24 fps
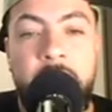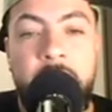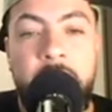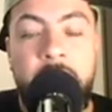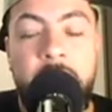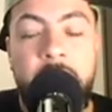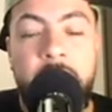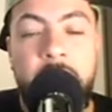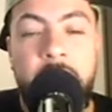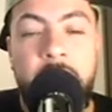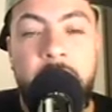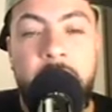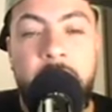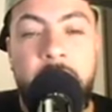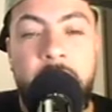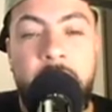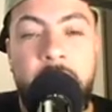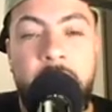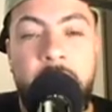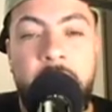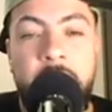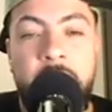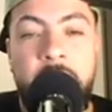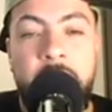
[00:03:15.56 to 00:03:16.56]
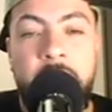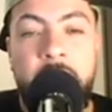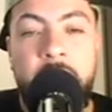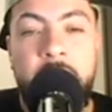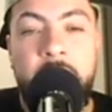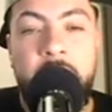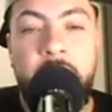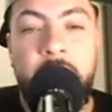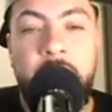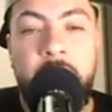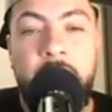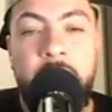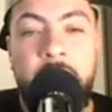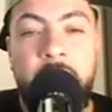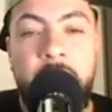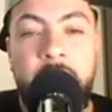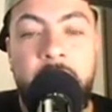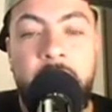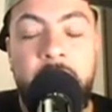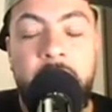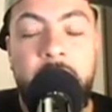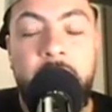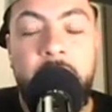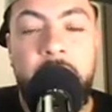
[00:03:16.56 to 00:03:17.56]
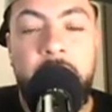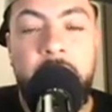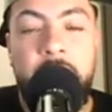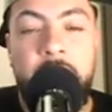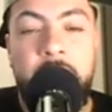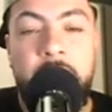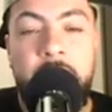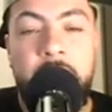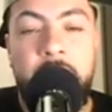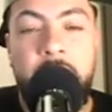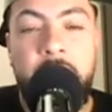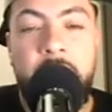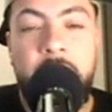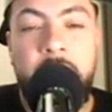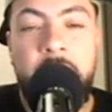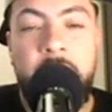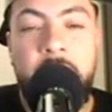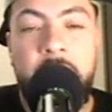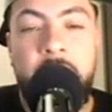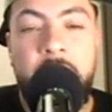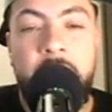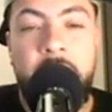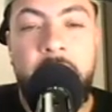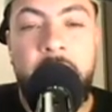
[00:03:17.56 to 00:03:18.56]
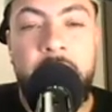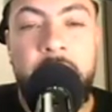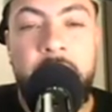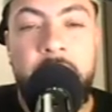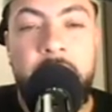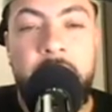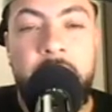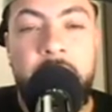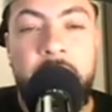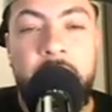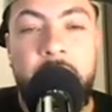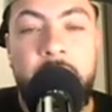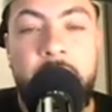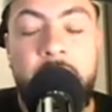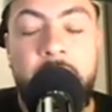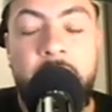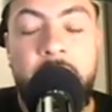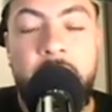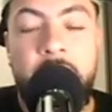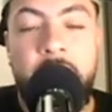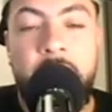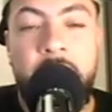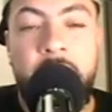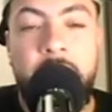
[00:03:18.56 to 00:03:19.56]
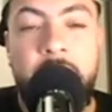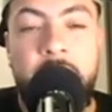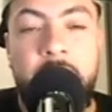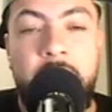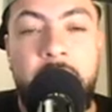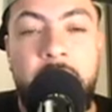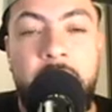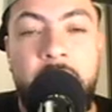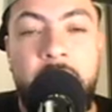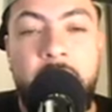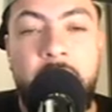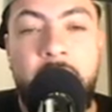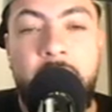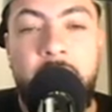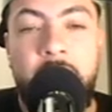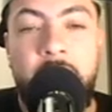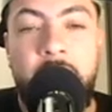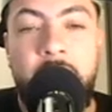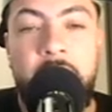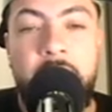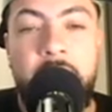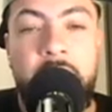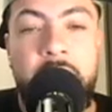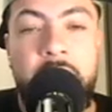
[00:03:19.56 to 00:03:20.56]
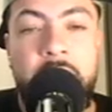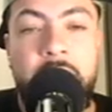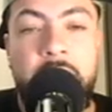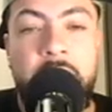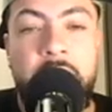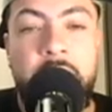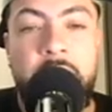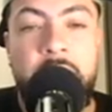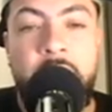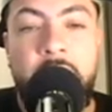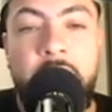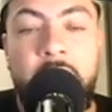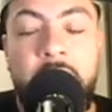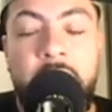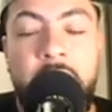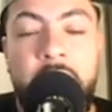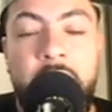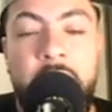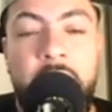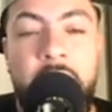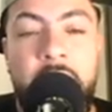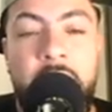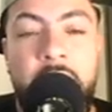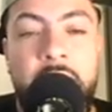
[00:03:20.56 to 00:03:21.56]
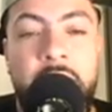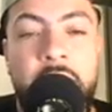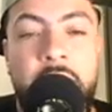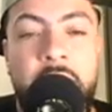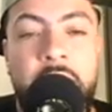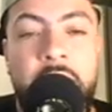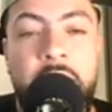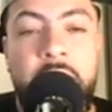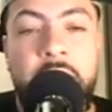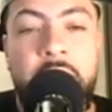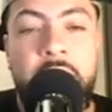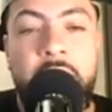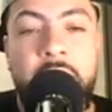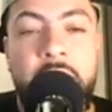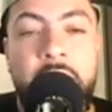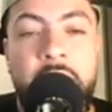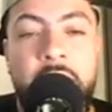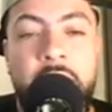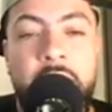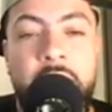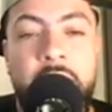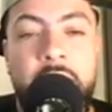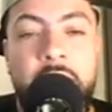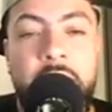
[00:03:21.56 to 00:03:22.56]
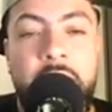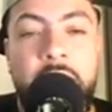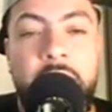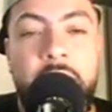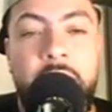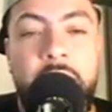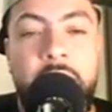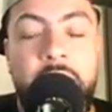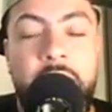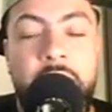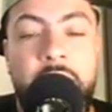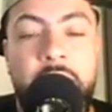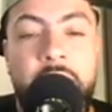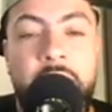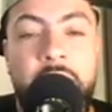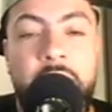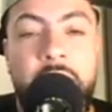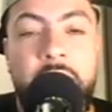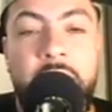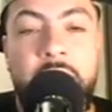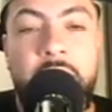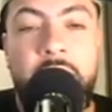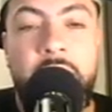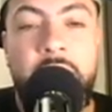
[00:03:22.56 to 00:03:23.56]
The person shown says nothing.